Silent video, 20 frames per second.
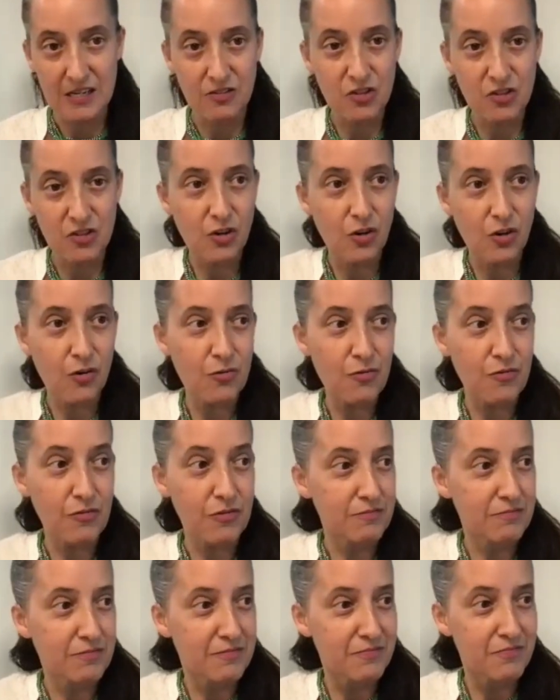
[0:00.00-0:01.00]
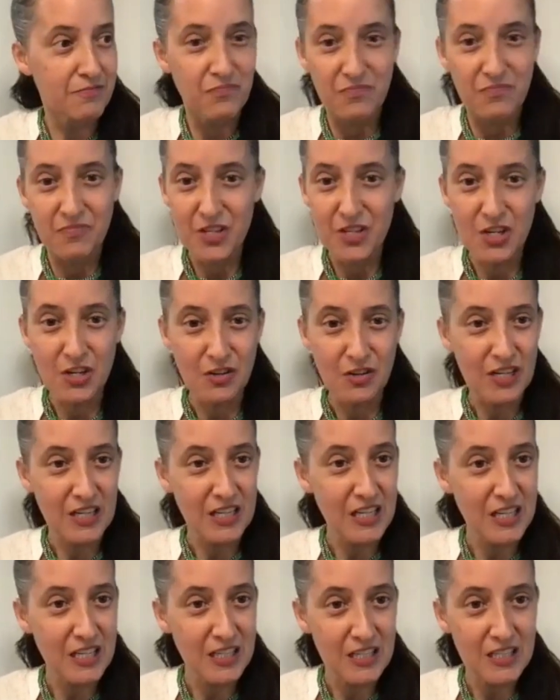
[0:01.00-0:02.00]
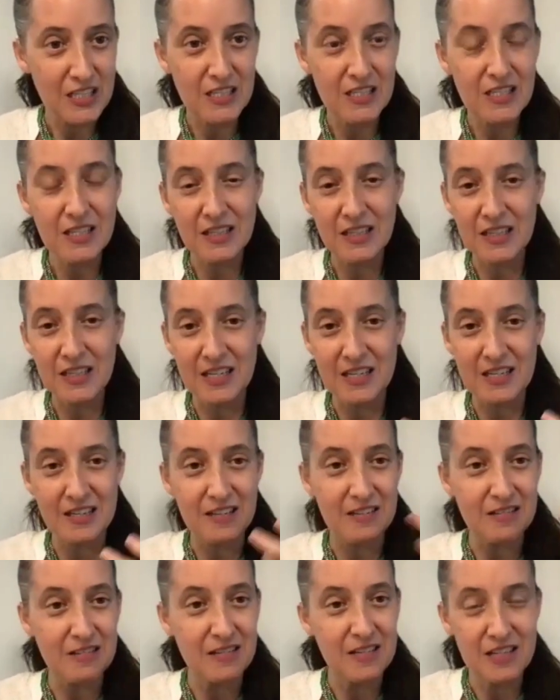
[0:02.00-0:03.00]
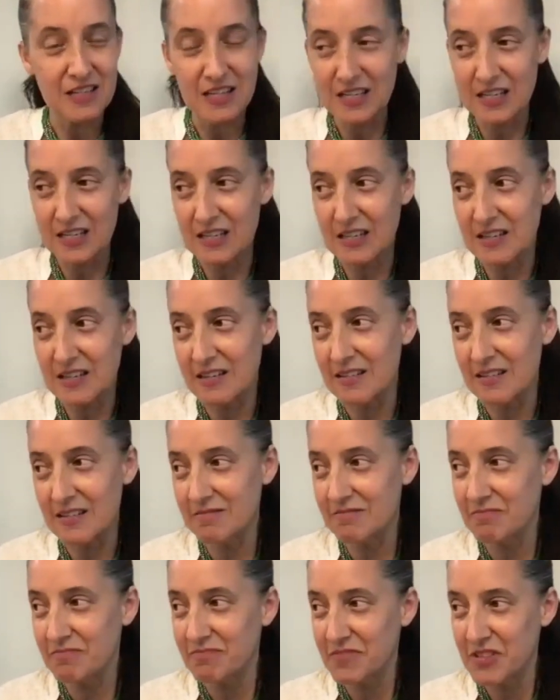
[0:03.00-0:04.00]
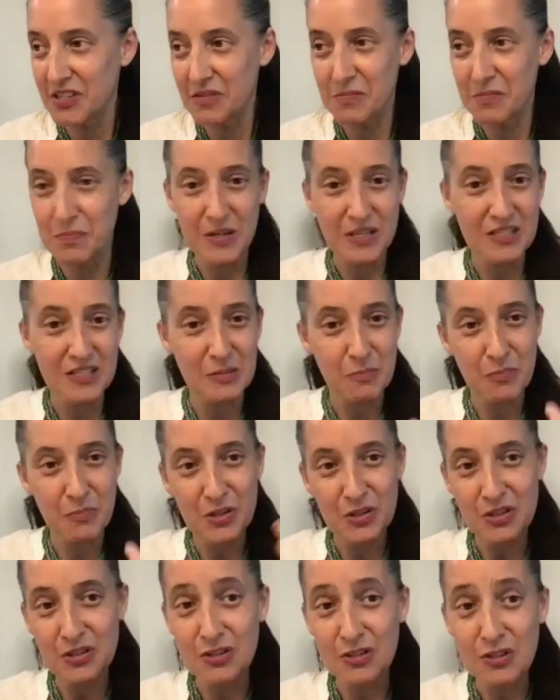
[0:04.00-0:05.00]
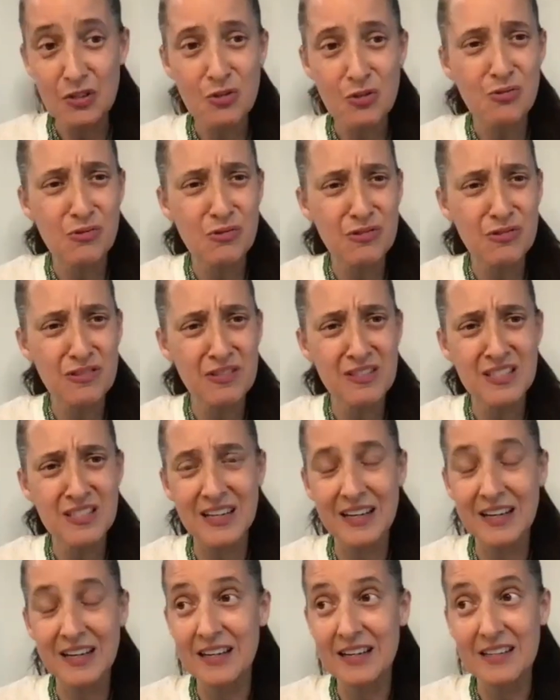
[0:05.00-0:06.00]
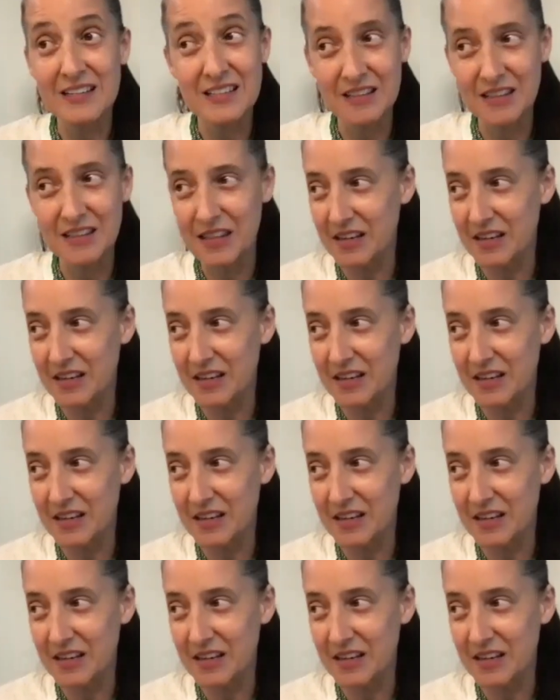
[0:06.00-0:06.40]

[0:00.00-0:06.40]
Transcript: So you're a kid in Pittsburgh schools, and